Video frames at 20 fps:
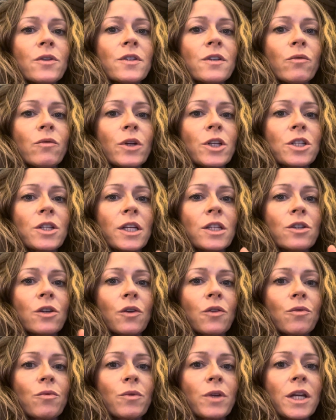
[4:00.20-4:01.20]
of which they took
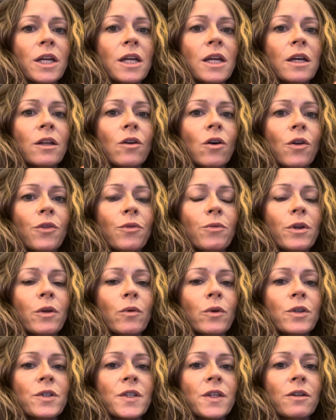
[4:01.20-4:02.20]
3, and all 3
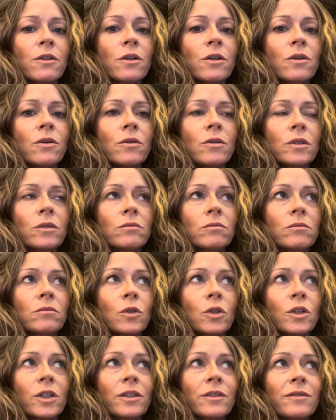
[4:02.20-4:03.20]
were 0,
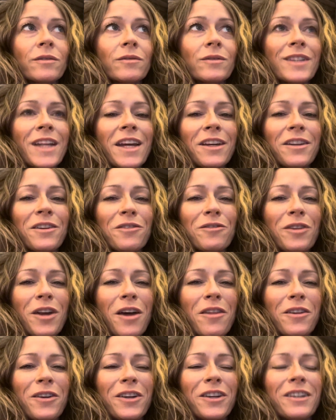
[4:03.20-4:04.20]
or negative
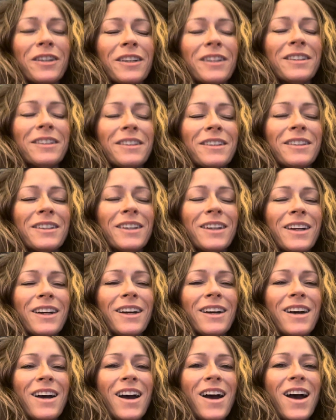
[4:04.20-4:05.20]
rather.
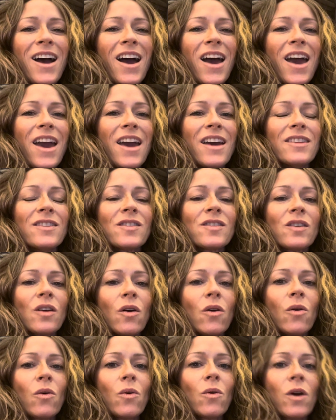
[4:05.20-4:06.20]
And
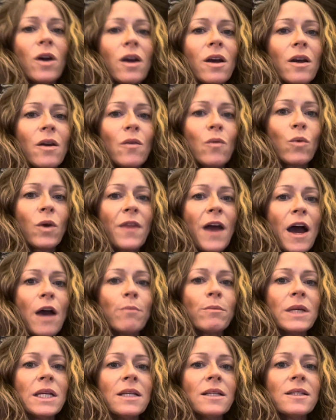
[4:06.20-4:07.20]
so what that
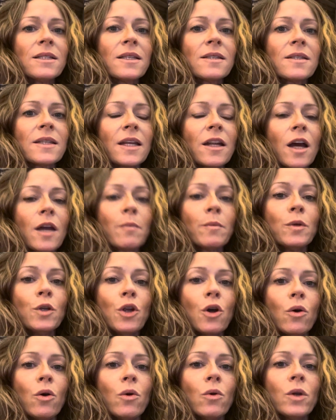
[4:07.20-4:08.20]
means is that I'm
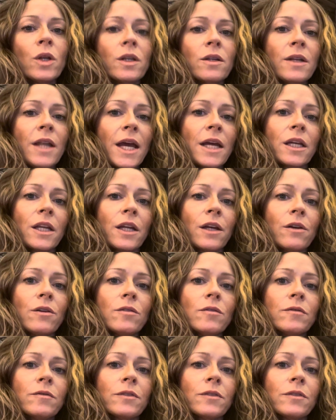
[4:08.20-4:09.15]
node negative,